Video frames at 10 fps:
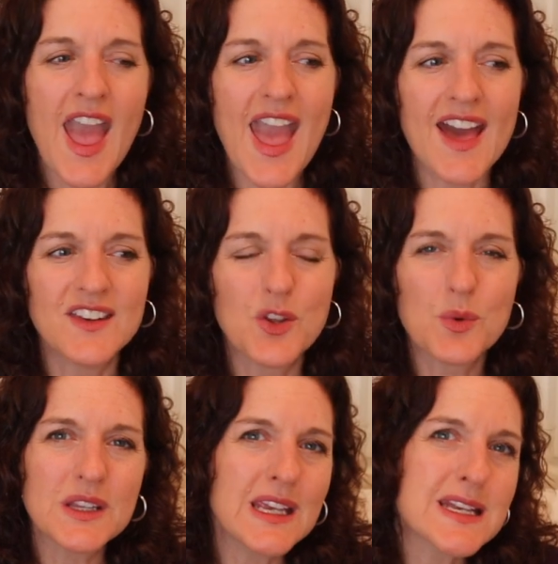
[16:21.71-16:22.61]
And there
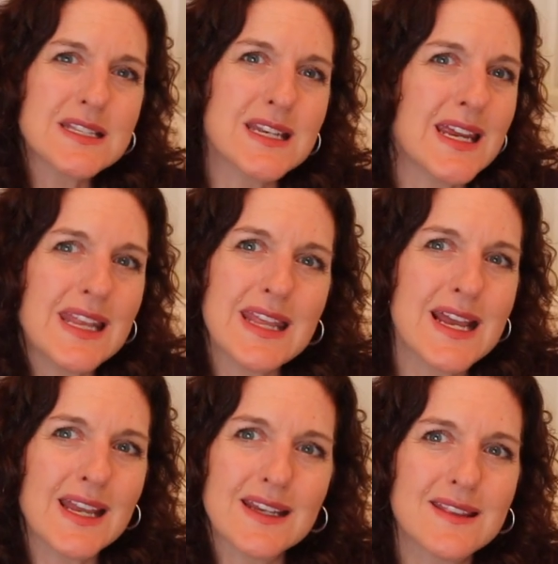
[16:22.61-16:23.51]
really isn't anything
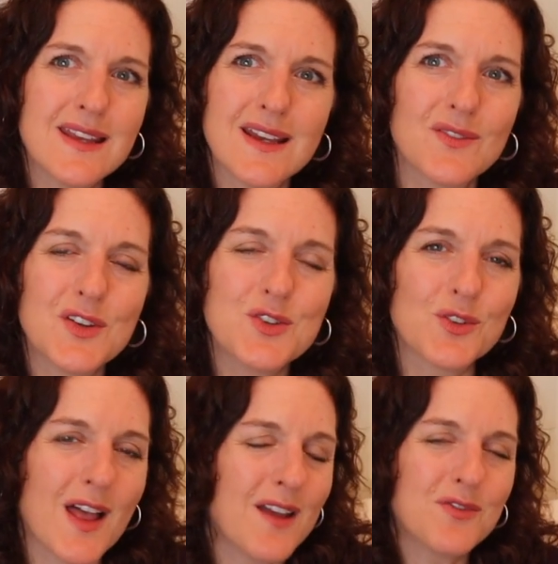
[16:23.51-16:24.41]
I can think of in your
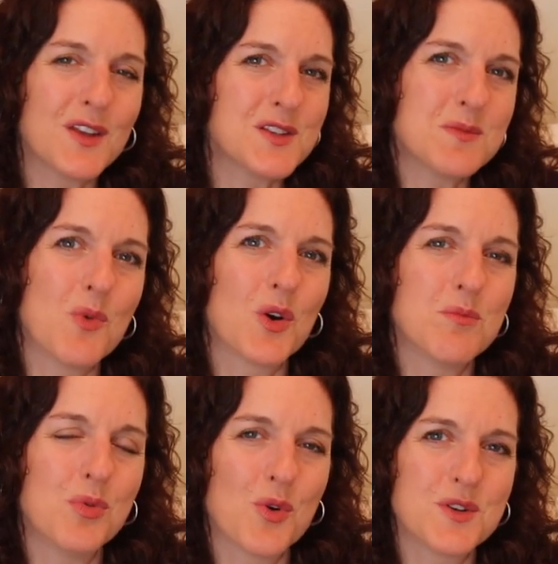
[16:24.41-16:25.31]
life that is more
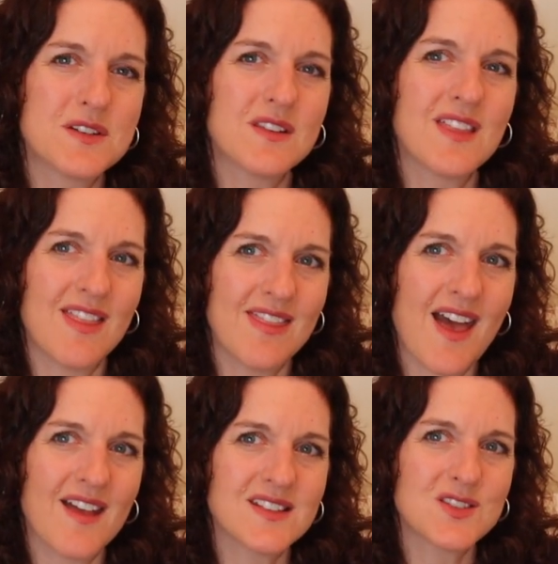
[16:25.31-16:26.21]
important than
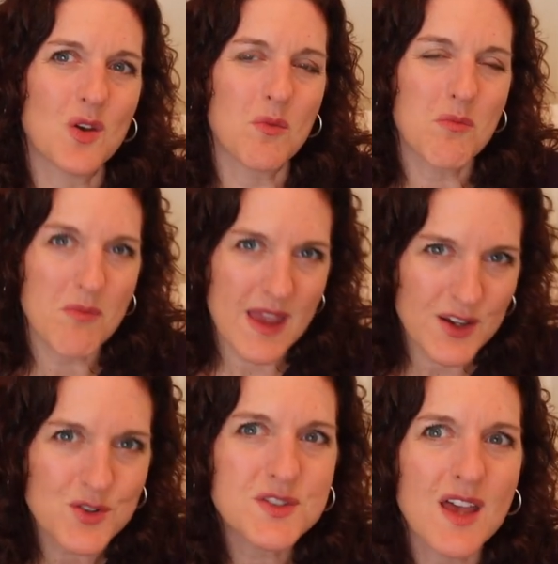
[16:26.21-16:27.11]
that. So
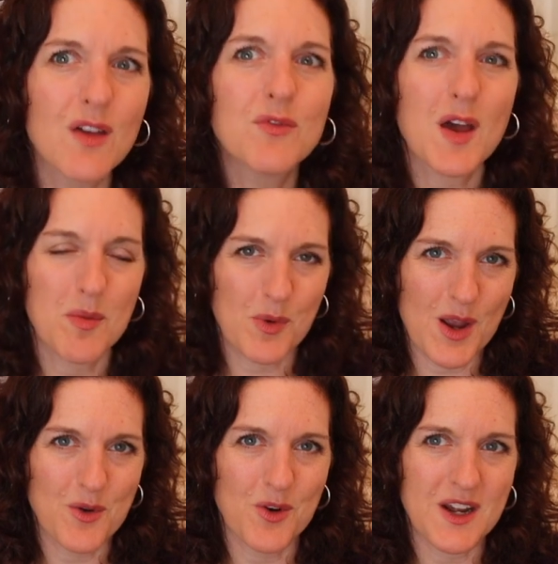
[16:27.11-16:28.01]
make yourself a
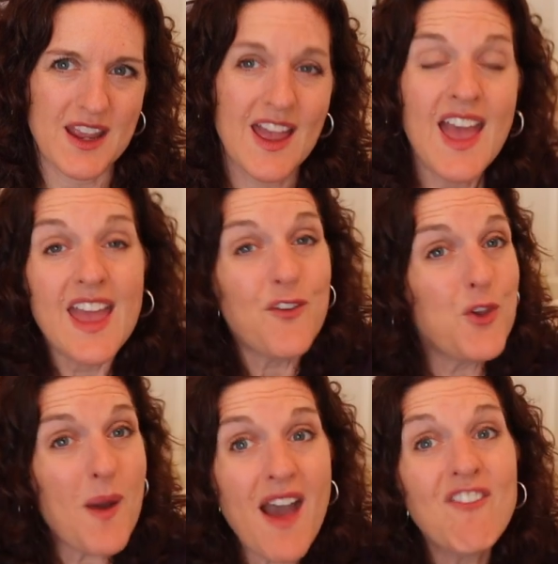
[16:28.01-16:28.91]
priority. If
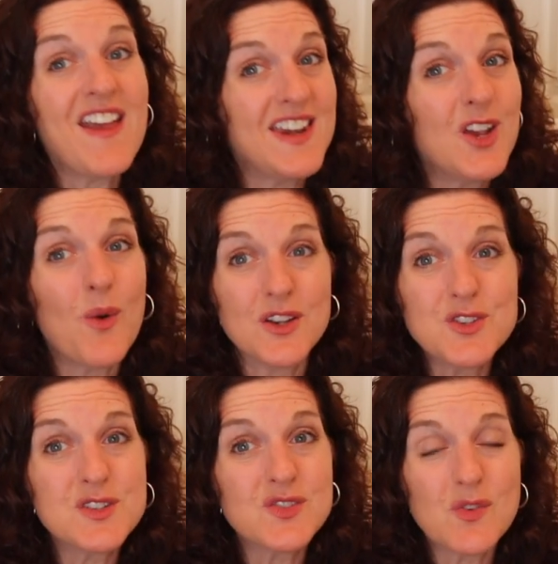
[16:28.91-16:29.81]
you have any
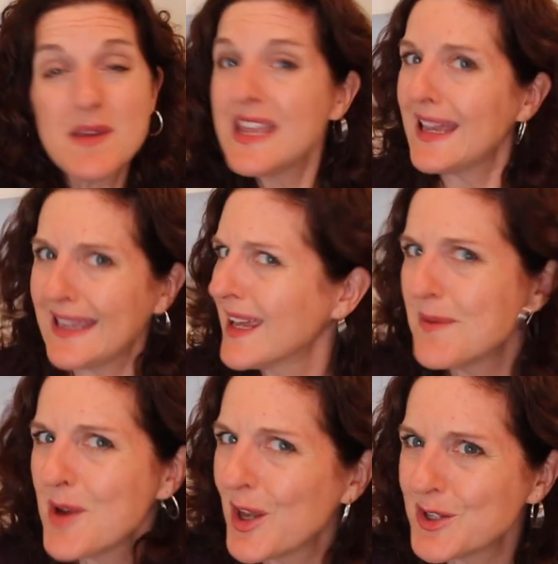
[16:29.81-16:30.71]
questions for me, again,
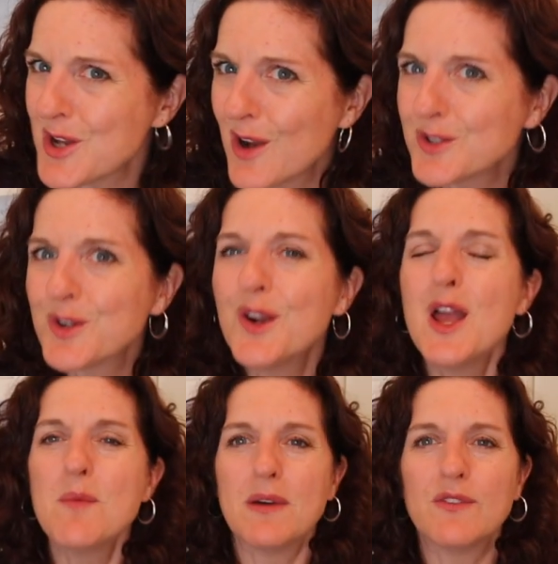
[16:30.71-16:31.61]
I'm not a doctor,
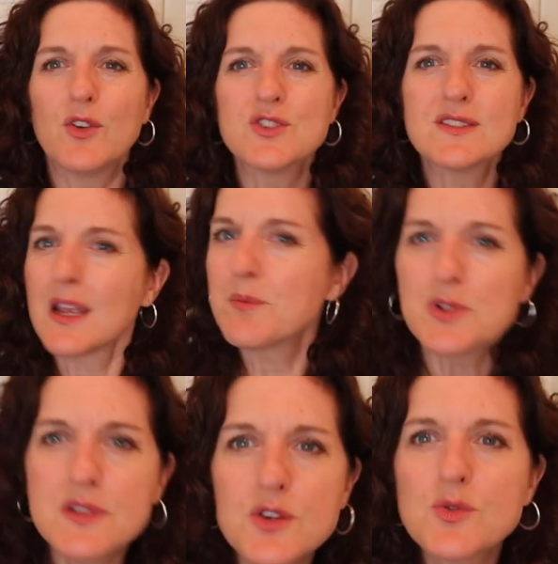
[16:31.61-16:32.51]
but if they're just like
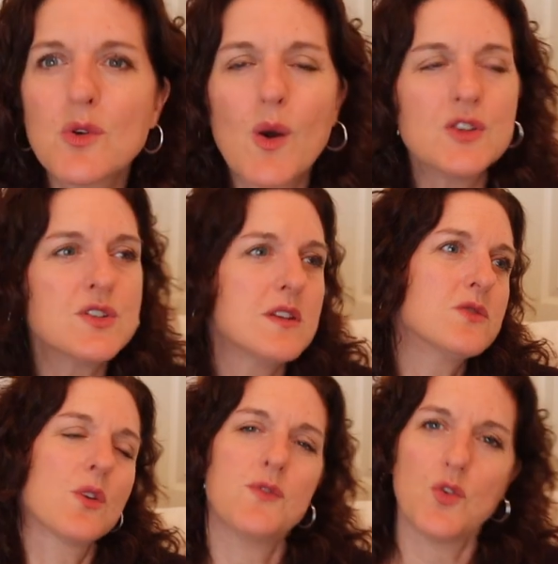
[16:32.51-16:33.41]
procedural questions,
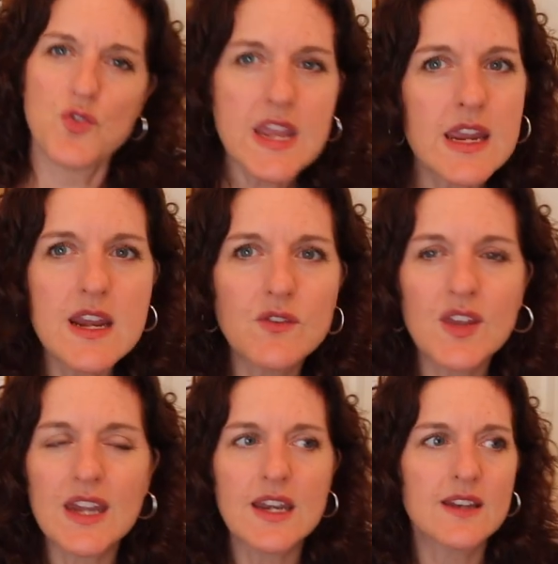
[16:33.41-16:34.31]
or if you're thinking of
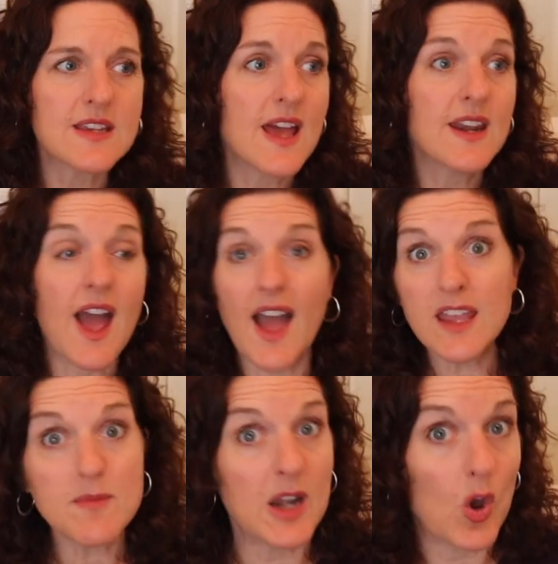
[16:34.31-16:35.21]
getting it done, I
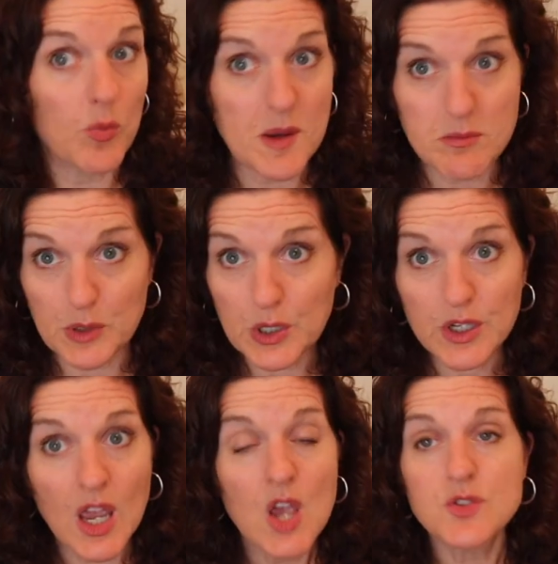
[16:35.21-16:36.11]
am an open
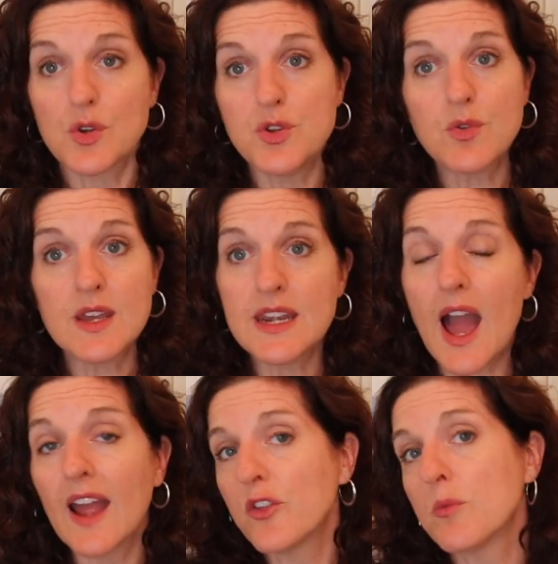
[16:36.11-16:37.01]
book. So you can
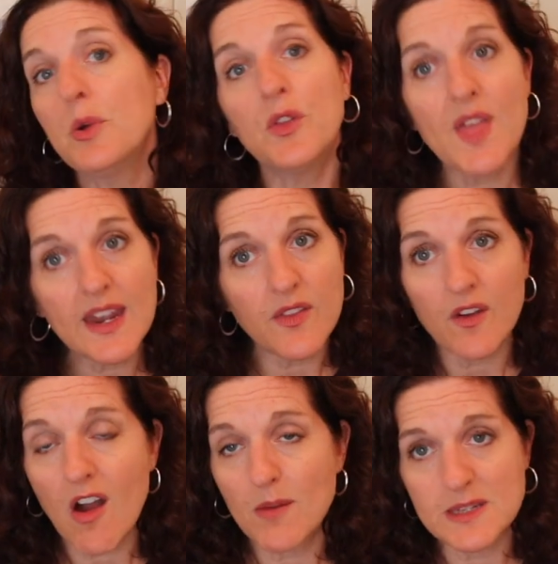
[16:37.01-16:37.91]
either put that in the
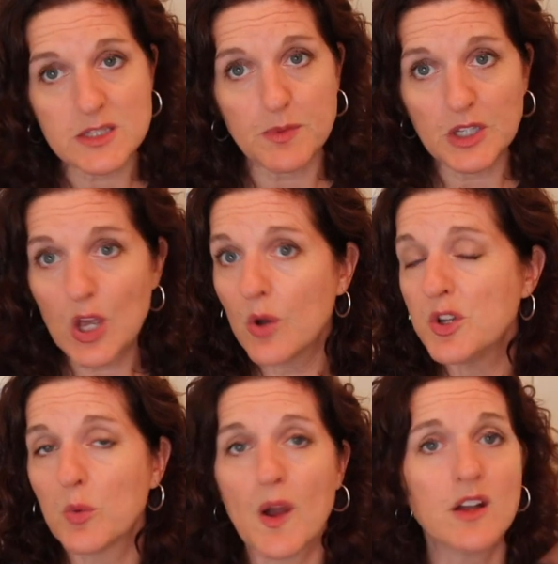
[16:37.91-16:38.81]
comments below.
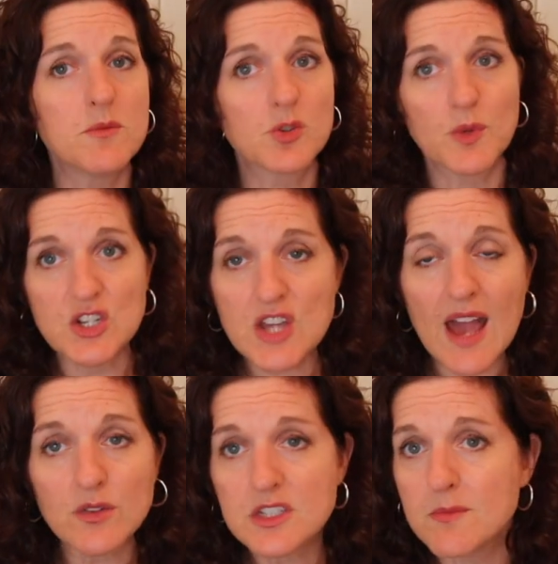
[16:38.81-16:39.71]
You're welcome to reach
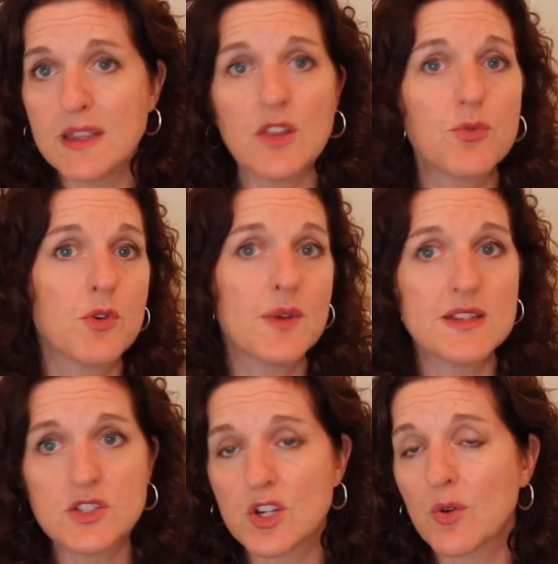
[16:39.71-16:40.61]
out to me through
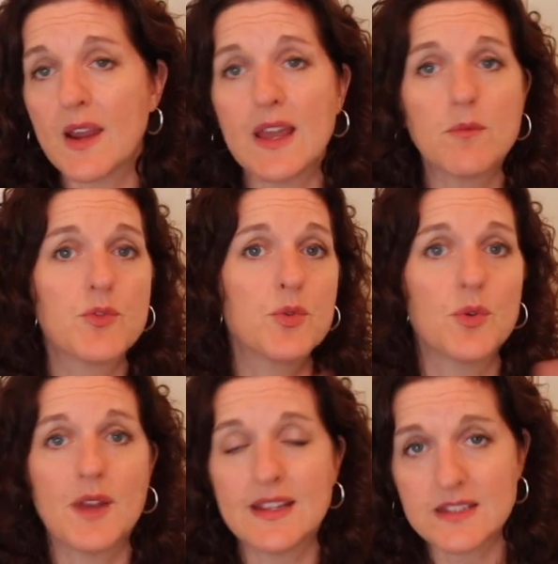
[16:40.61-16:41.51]
Instagram,
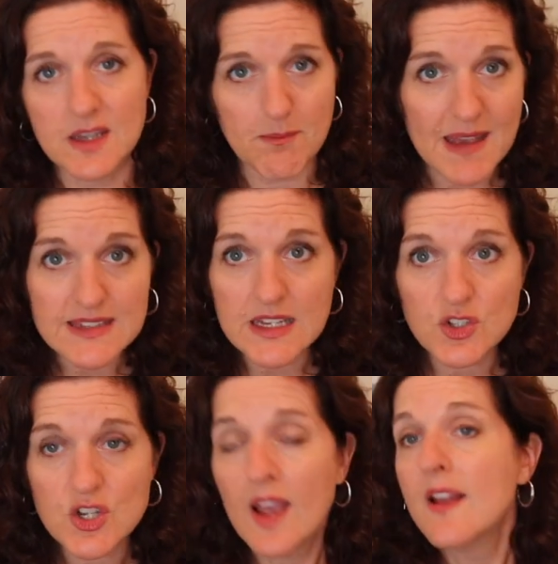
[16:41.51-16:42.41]
through instant
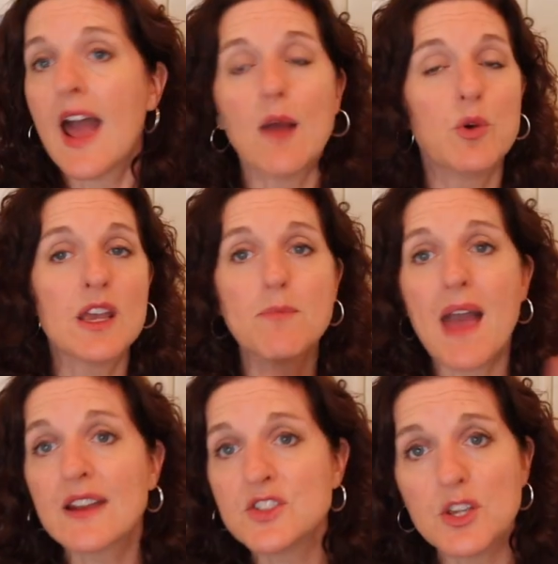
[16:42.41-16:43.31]
message. I will get
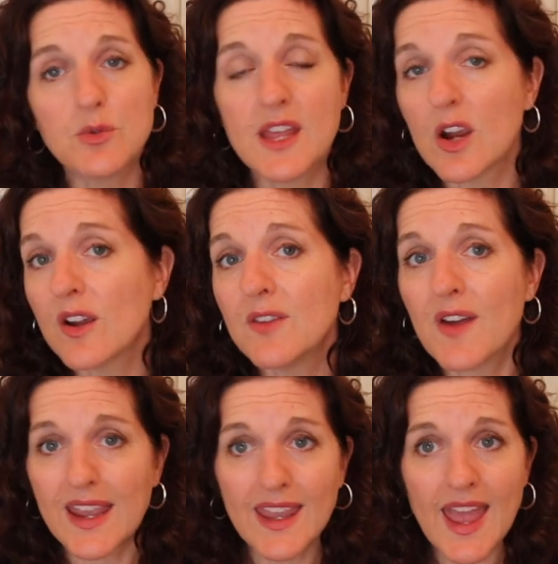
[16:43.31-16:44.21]
back to you there if
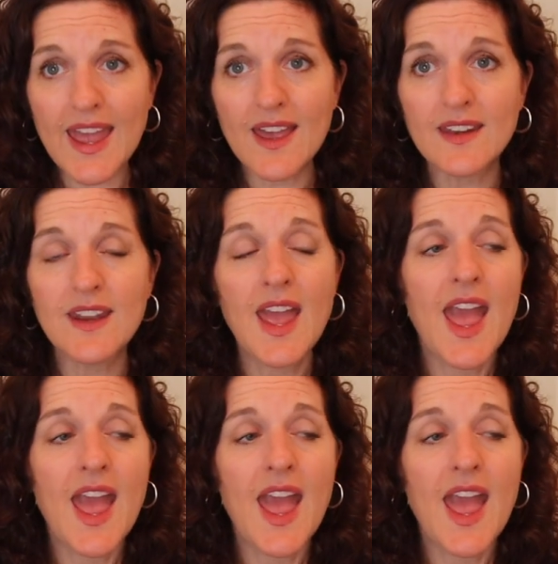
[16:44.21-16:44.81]
I can.